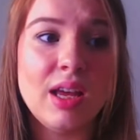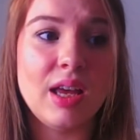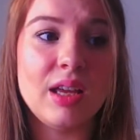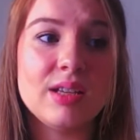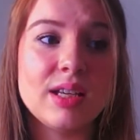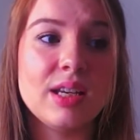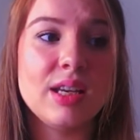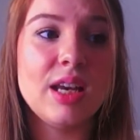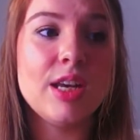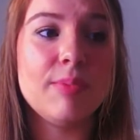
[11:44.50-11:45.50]
and like
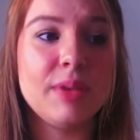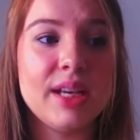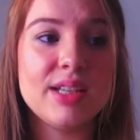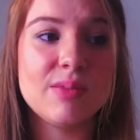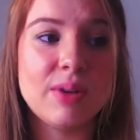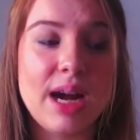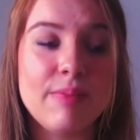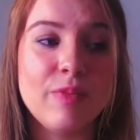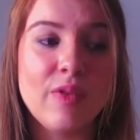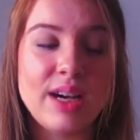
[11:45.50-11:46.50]
in a place where
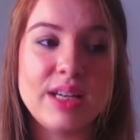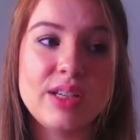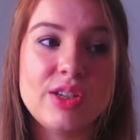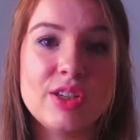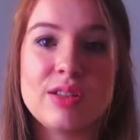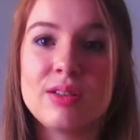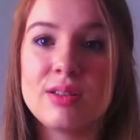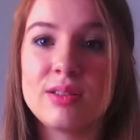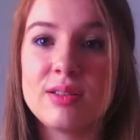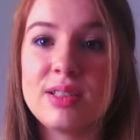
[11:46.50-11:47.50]
I'm ready to just
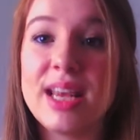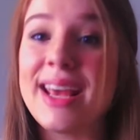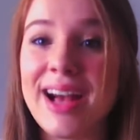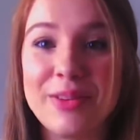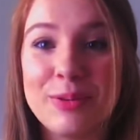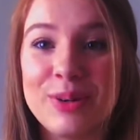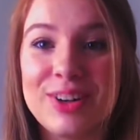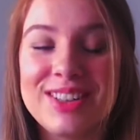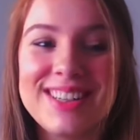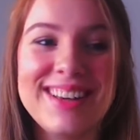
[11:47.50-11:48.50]
take on the
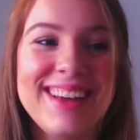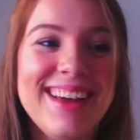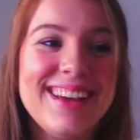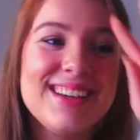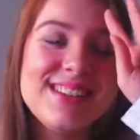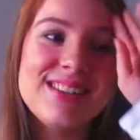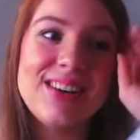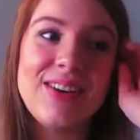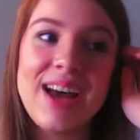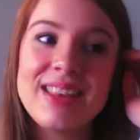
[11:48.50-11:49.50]
world.
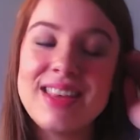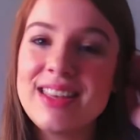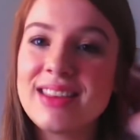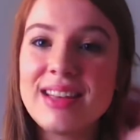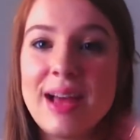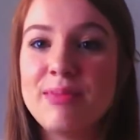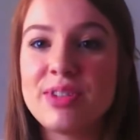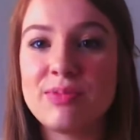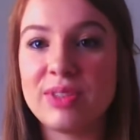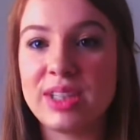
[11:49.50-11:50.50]
So I think I'm
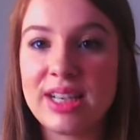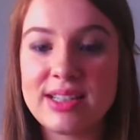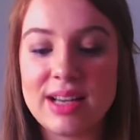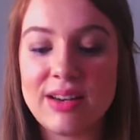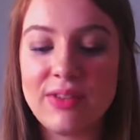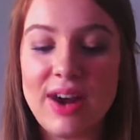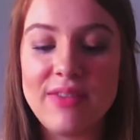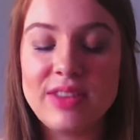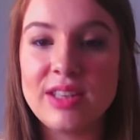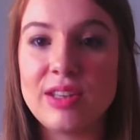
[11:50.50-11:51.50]
just really excited for
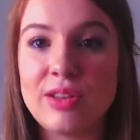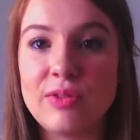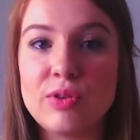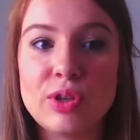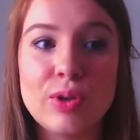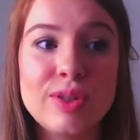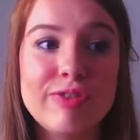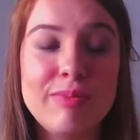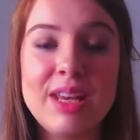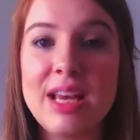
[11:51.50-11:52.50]
everything that the future holds
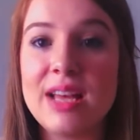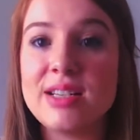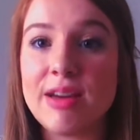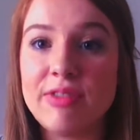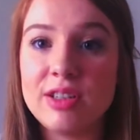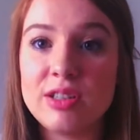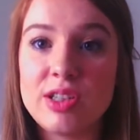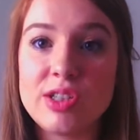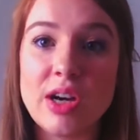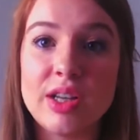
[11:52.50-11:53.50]
for me, and definitely
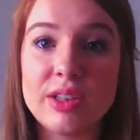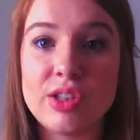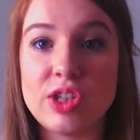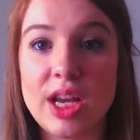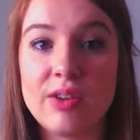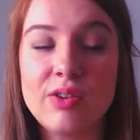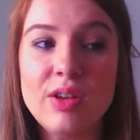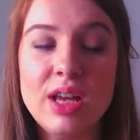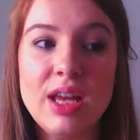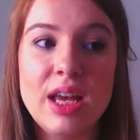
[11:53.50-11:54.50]
starting this channel
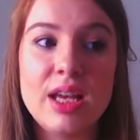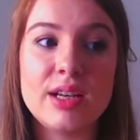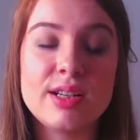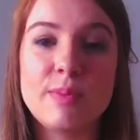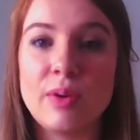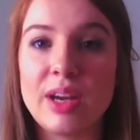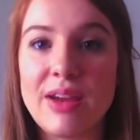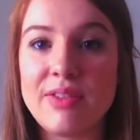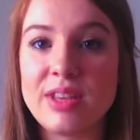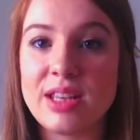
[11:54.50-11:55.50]
and exploring
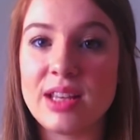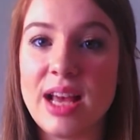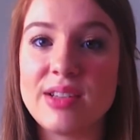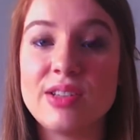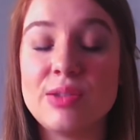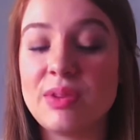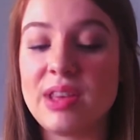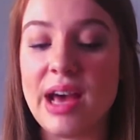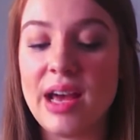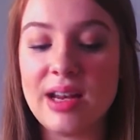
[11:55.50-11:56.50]
everything that has to do with
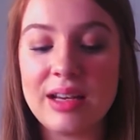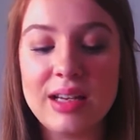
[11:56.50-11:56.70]
that.